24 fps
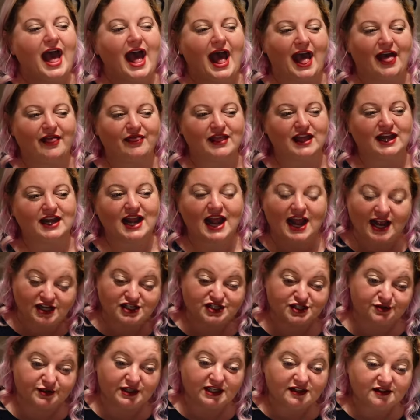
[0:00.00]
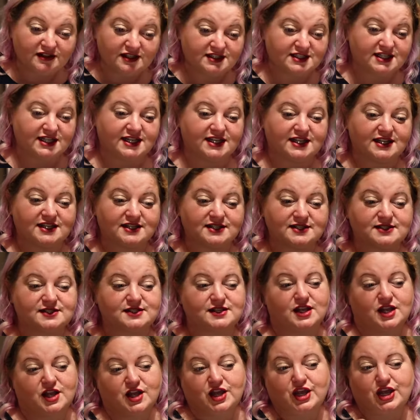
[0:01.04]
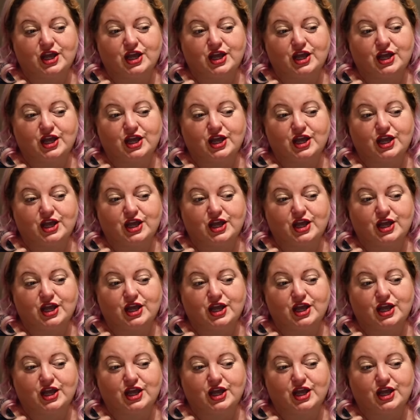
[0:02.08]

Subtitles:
And then as you get the teas,